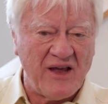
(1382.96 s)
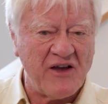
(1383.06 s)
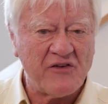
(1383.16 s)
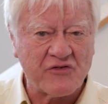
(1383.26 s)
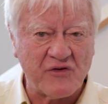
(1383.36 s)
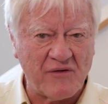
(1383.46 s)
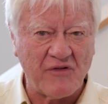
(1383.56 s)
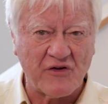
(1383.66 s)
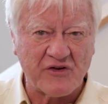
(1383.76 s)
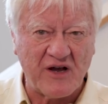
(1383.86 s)
the history
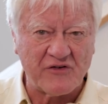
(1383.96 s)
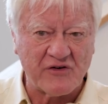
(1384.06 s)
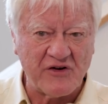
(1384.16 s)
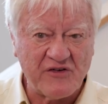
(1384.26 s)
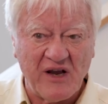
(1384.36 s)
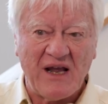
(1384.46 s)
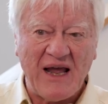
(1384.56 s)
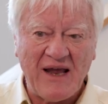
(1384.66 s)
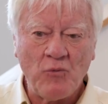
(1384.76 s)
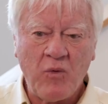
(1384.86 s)
of those countries
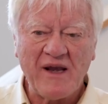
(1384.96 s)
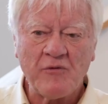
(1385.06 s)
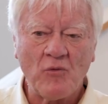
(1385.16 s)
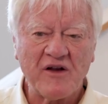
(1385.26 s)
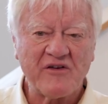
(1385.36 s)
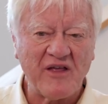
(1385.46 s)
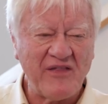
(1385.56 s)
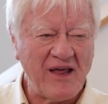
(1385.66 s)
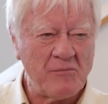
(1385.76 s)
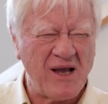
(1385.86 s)
and when it was
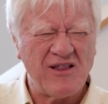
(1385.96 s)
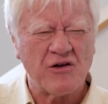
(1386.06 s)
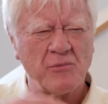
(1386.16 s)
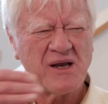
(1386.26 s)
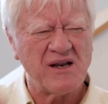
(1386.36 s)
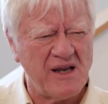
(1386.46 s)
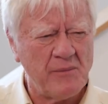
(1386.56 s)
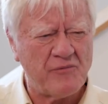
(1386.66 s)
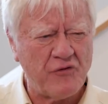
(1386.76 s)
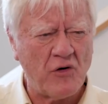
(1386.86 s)
that they made their big
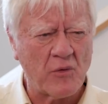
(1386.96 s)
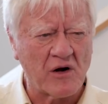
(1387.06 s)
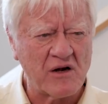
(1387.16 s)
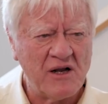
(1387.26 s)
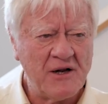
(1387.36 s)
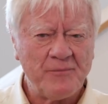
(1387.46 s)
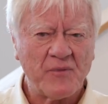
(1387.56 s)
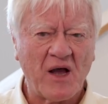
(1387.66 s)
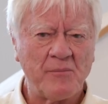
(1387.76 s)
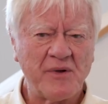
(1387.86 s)
leap forward.
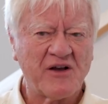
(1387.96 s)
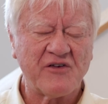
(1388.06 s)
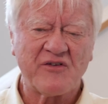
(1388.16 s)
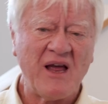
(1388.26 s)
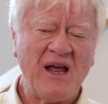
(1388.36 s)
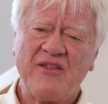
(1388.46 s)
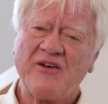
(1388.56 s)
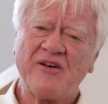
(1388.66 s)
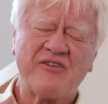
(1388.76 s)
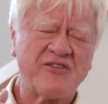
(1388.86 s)
Uh, because
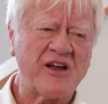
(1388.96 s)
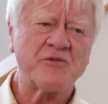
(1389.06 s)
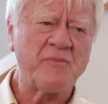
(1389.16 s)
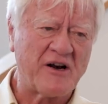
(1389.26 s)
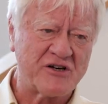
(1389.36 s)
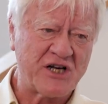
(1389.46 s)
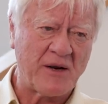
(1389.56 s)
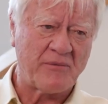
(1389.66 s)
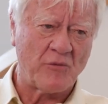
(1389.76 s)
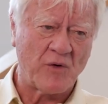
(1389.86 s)
they're in such better
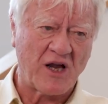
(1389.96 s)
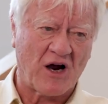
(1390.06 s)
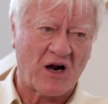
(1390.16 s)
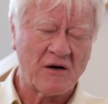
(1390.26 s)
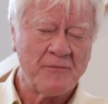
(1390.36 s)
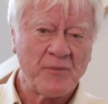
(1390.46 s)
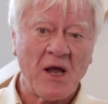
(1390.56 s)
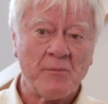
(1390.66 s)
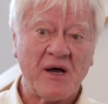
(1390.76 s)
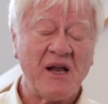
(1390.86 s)
shape than we are,
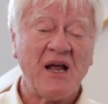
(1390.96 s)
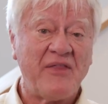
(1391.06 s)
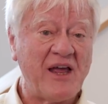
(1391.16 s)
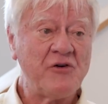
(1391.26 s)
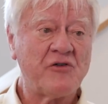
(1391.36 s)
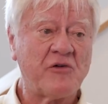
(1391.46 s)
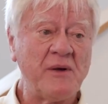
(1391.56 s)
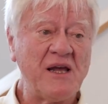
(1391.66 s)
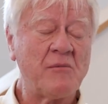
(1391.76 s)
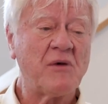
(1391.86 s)
but they used to
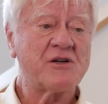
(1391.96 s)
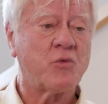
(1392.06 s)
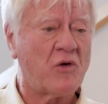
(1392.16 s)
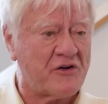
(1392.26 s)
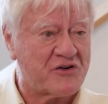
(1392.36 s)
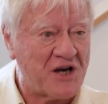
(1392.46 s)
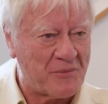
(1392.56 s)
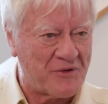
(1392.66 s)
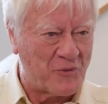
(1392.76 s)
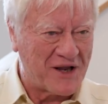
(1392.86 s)
be in much worse
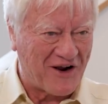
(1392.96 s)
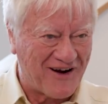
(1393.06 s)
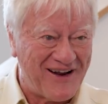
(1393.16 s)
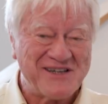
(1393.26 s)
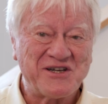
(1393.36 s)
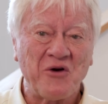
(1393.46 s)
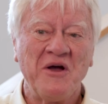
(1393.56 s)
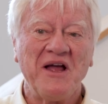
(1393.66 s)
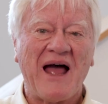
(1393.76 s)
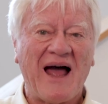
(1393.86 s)
shape than we are.
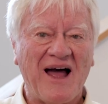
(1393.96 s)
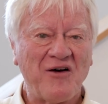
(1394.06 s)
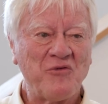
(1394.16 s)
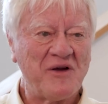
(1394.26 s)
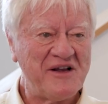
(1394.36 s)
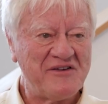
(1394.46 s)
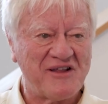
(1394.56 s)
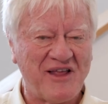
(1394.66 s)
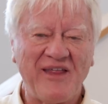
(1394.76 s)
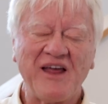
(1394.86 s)
So, how is
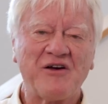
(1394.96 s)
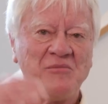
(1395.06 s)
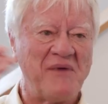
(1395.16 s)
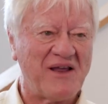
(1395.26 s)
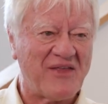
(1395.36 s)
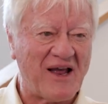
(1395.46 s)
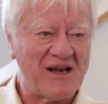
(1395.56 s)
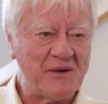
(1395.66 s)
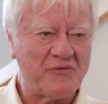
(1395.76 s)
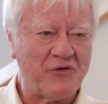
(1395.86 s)
it that they could make
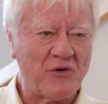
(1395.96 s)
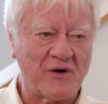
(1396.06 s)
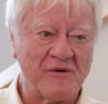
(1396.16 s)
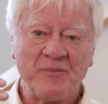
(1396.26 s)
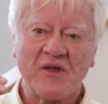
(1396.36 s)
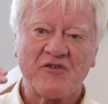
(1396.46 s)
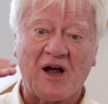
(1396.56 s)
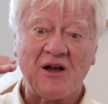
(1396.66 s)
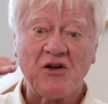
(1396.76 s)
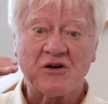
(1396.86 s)
that leap forward?
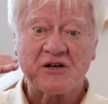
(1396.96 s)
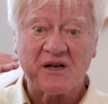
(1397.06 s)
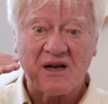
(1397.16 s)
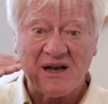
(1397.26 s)
So, I looked